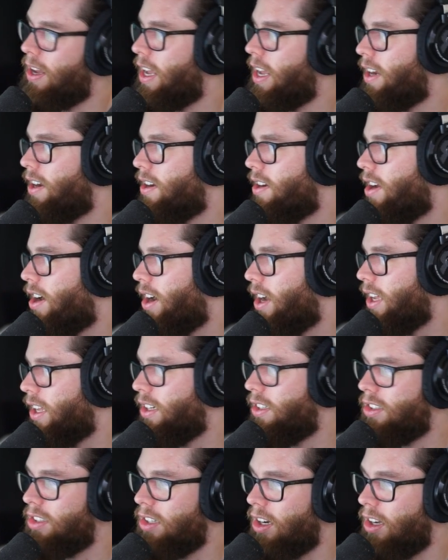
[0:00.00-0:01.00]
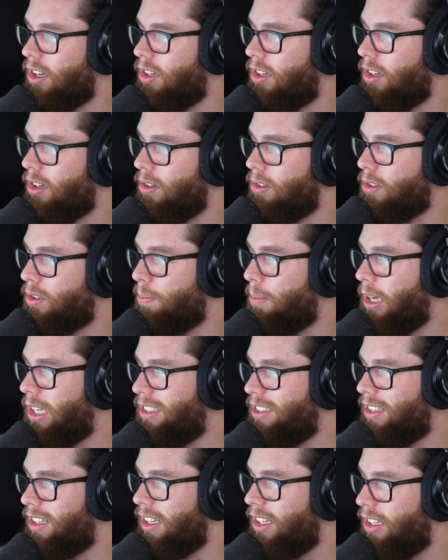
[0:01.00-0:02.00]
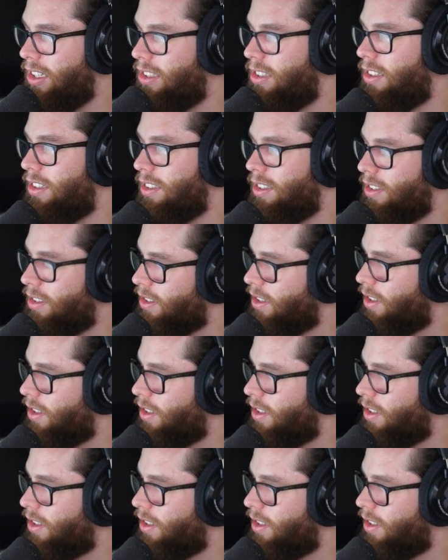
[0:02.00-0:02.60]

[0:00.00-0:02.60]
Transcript: and not in John Doe's best interest.